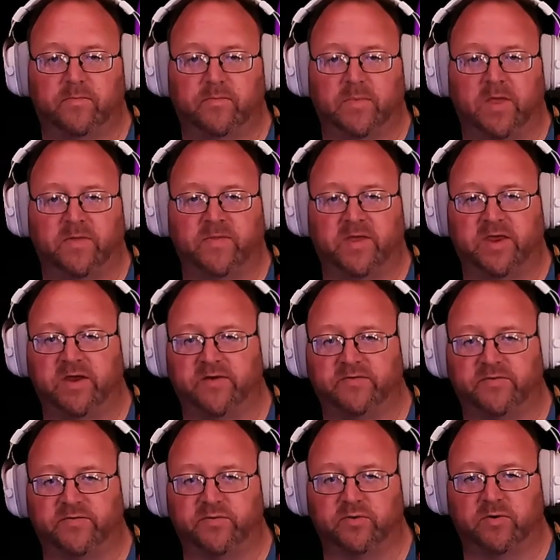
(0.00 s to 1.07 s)
Here's
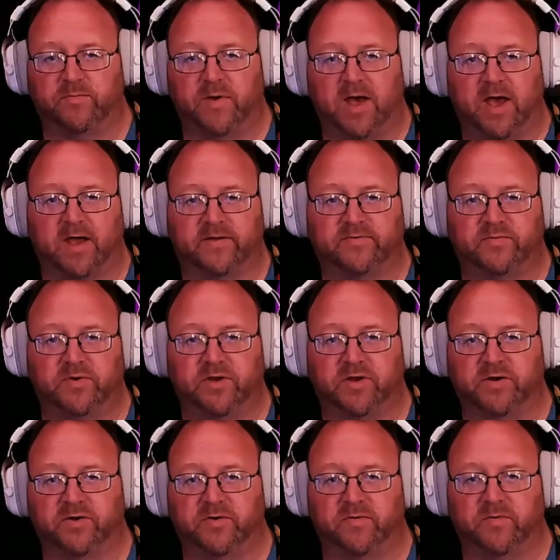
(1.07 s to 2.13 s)
your toolbox where you
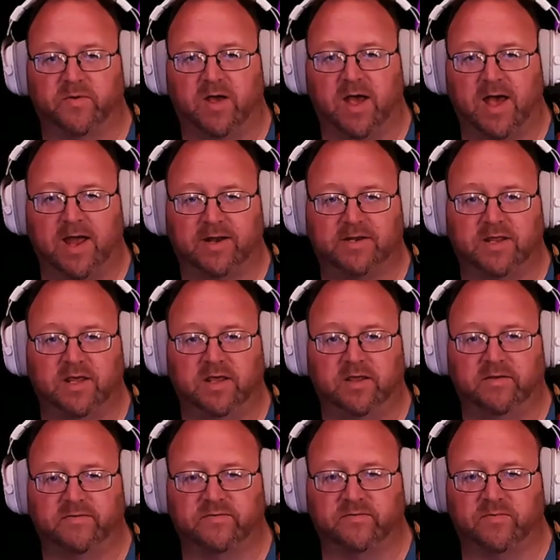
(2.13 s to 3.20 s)
can do
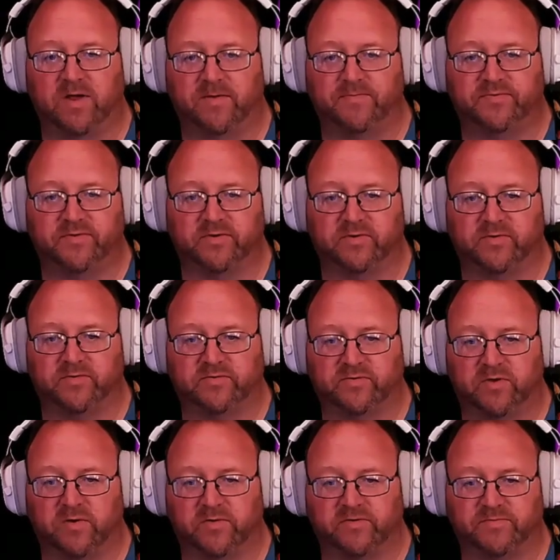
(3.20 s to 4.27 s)
hotkeys and go
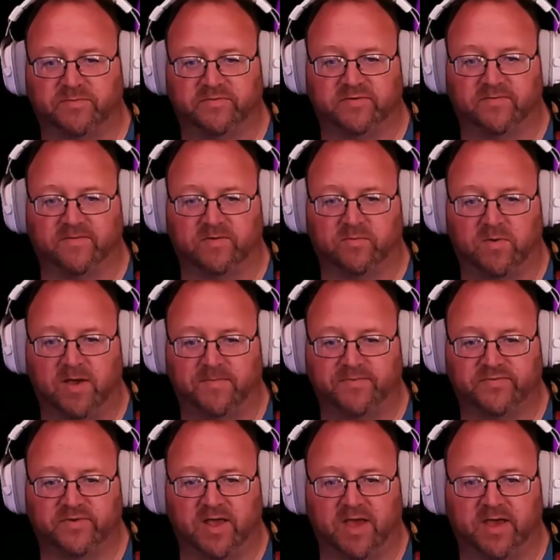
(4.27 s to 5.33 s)
to specific
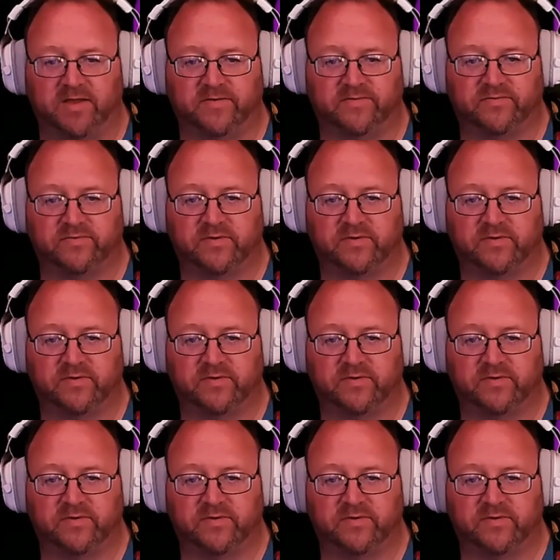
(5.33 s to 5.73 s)
websites,